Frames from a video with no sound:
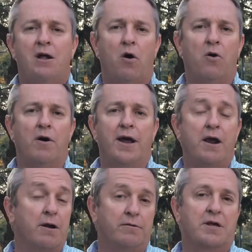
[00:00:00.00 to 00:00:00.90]
or I
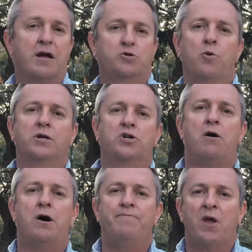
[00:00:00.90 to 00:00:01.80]
hear God's word
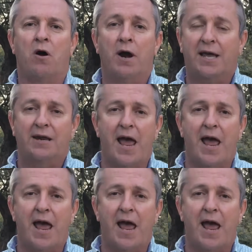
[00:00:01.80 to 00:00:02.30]
taught, or I get